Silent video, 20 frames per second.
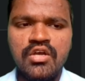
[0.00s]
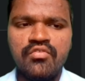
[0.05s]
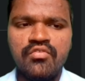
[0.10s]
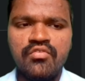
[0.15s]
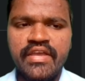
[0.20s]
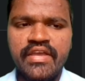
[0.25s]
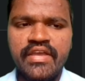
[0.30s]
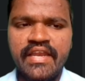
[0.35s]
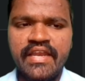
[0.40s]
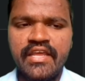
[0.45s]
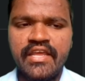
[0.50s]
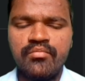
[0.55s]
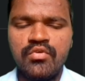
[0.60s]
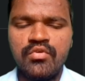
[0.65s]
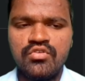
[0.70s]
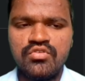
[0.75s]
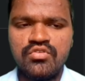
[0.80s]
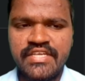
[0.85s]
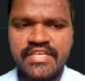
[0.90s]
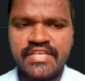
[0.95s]
we can
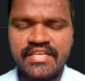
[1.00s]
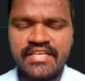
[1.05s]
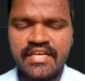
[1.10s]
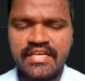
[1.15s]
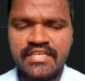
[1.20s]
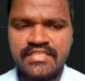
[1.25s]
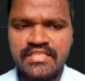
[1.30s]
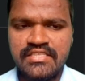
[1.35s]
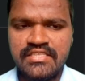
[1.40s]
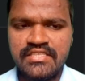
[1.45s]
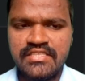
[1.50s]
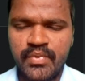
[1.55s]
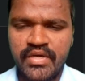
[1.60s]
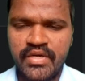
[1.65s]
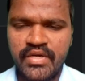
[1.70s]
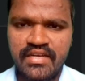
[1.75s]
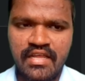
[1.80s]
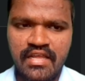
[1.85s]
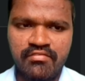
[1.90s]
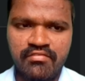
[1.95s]
able to generate these
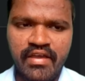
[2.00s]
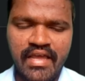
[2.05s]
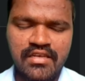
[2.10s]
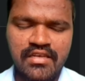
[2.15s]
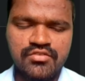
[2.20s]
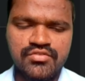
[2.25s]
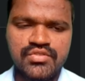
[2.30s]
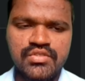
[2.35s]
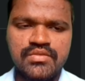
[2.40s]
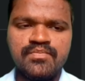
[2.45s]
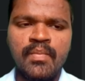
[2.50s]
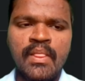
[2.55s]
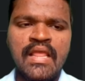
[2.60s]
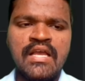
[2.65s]
particular values.